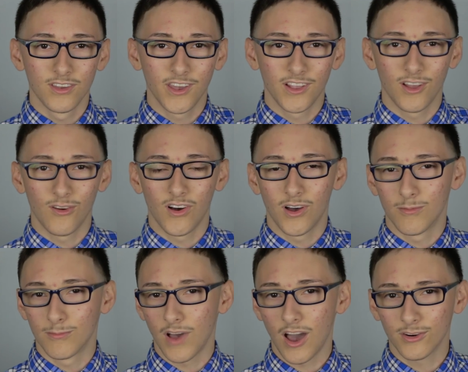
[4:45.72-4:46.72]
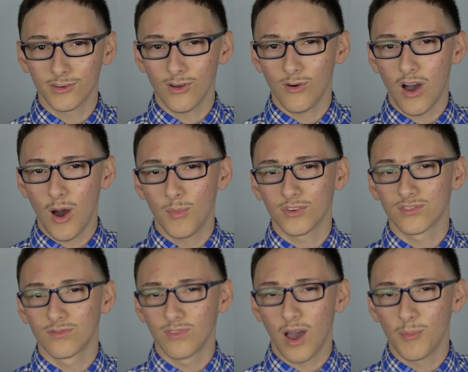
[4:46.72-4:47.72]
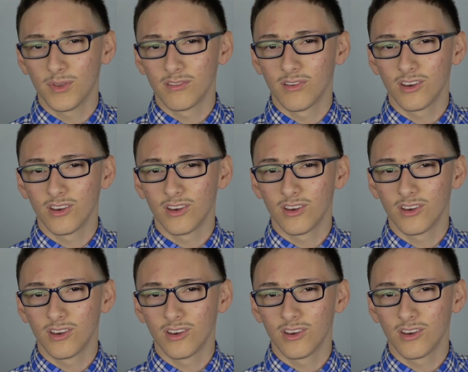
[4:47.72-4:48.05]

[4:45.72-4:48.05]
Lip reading: you know, I don't know how many